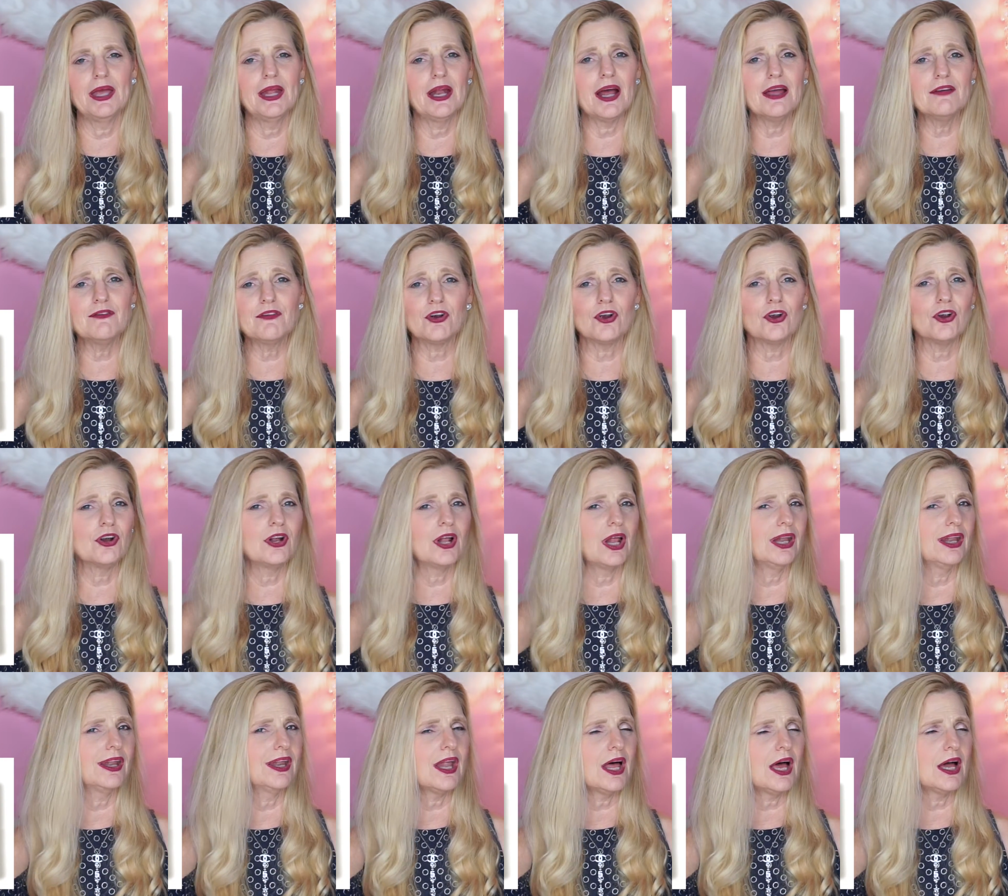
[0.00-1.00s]
And I've heard
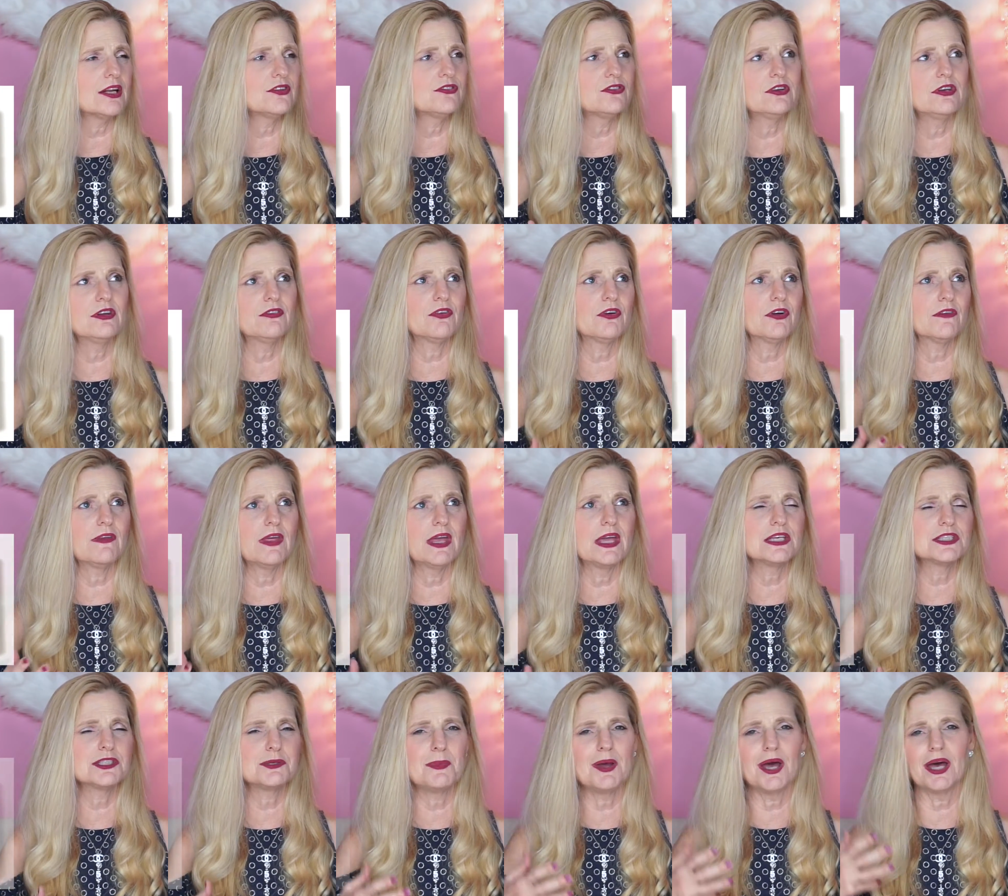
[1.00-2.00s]
lots of different
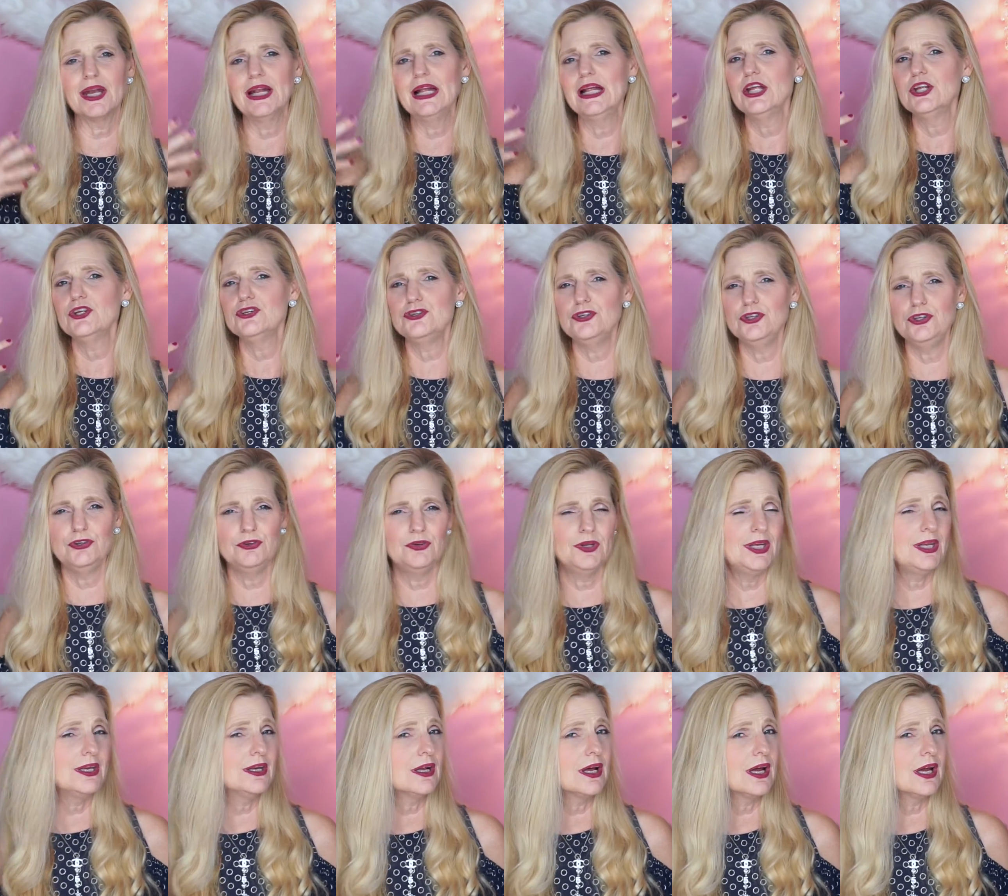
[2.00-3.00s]
things about do you
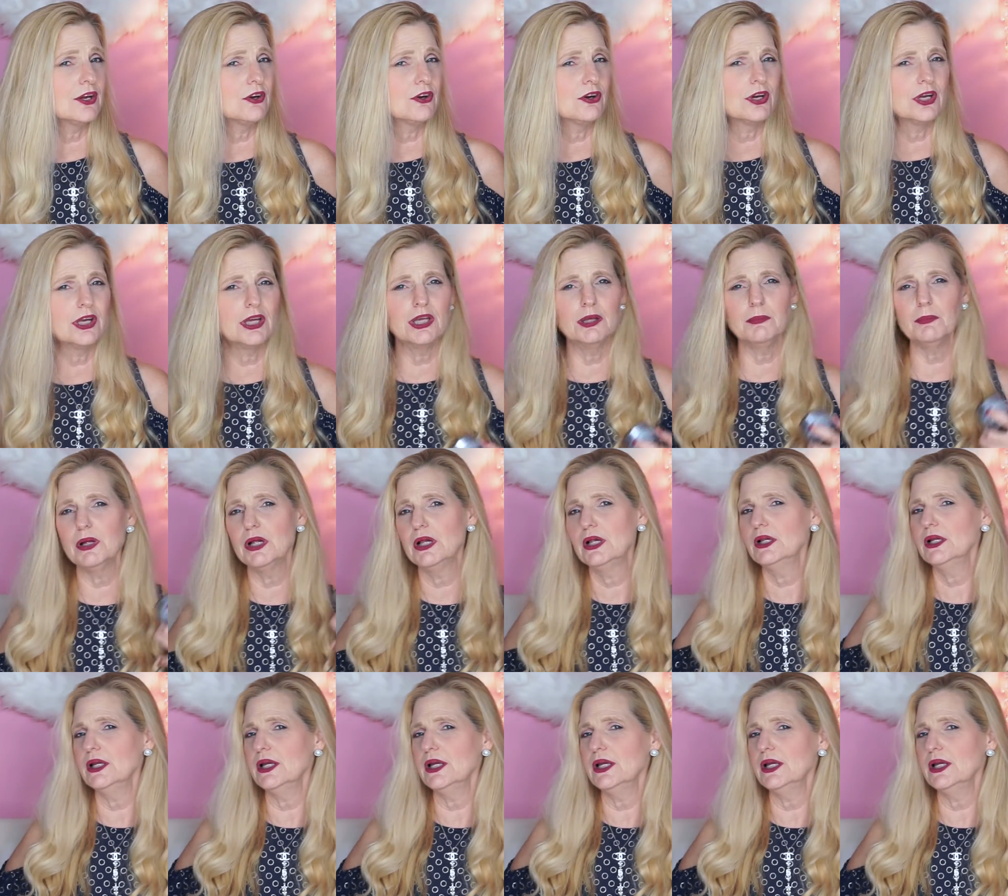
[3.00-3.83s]
need an eye cream?